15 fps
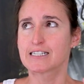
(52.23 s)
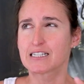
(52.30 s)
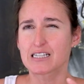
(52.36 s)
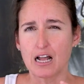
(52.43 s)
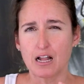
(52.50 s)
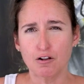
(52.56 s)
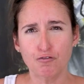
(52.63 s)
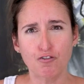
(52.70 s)

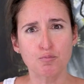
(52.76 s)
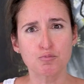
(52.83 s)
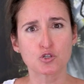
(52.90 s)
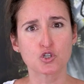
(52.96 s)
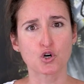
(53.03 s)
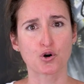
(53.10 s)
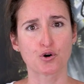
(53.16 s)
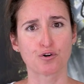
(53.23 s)

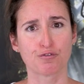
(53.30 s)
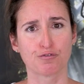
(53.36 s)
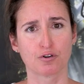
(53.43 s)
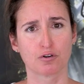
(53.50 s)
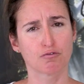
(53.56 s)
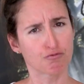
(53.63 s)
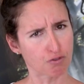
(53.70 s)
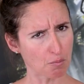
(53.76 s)
self-observe
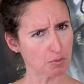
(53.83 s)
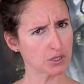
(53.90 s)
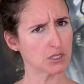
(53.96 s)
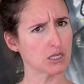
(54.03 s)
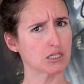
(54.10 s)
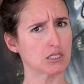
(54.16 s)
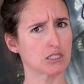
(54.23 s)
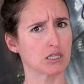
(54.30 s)
from a
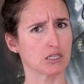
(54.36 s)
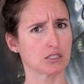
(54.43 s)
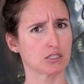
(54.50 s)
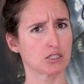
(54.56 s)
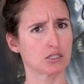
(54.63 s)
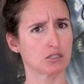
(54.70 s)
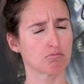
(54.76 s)
distance